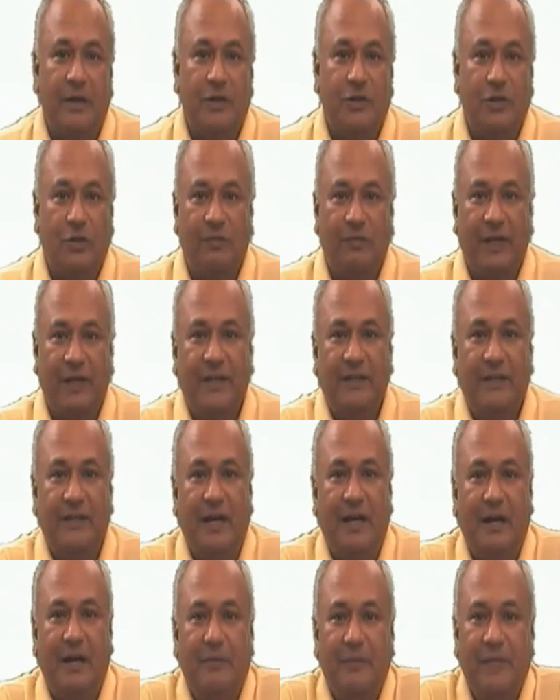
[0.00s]
So
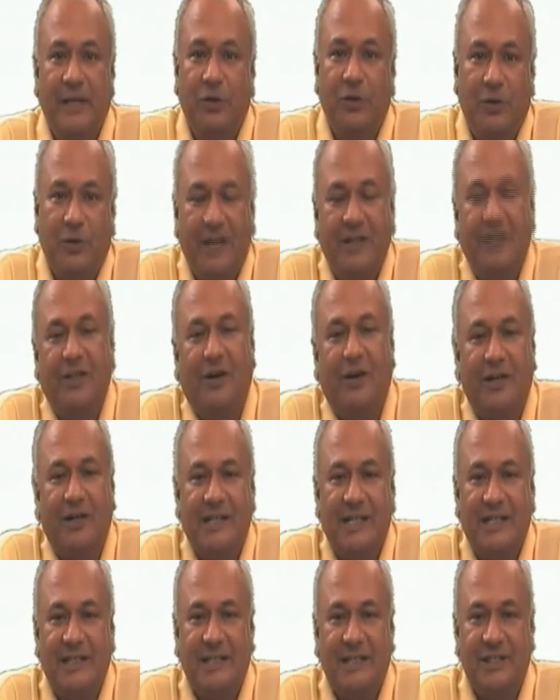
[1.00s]
when we look at the
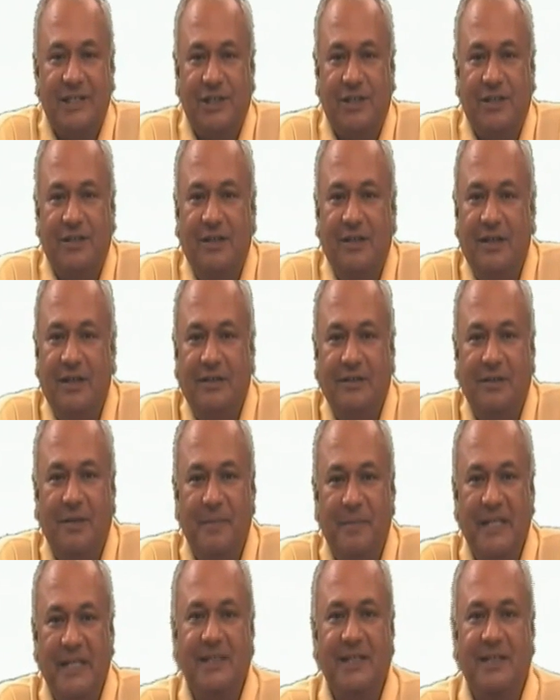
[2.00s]
organization,
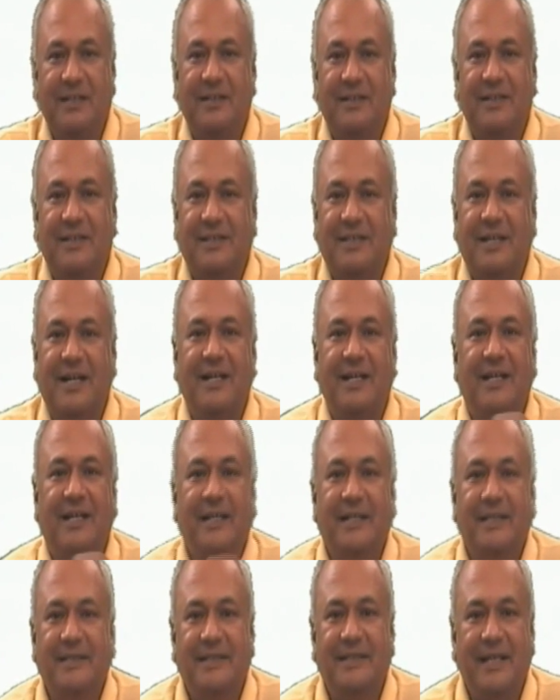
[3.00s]
the basic
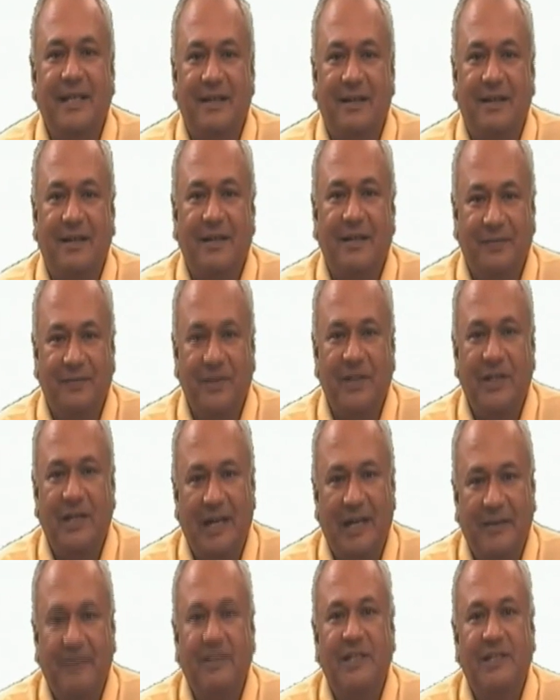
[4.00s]
understanding is there are
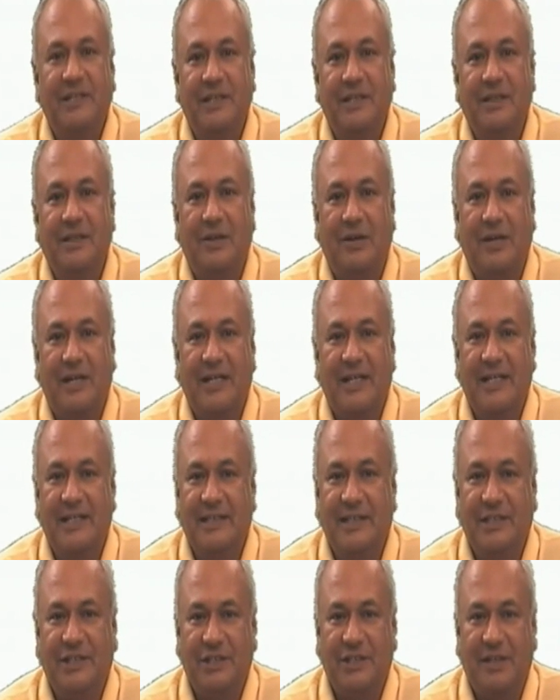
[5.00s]
different levels in the
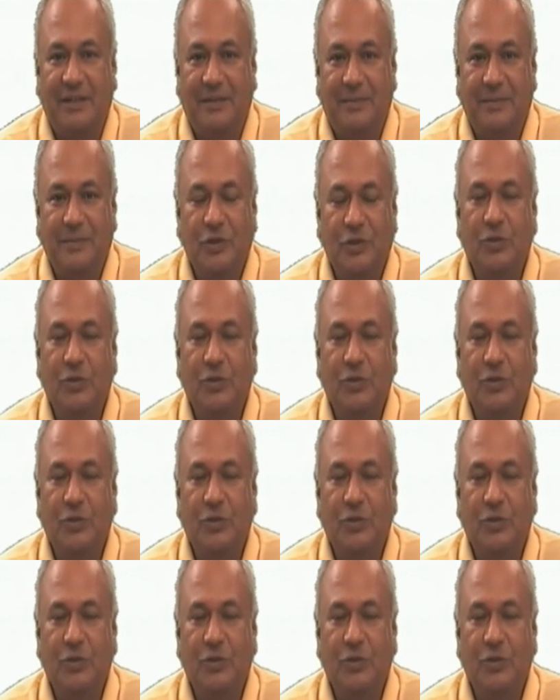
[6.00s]
organization.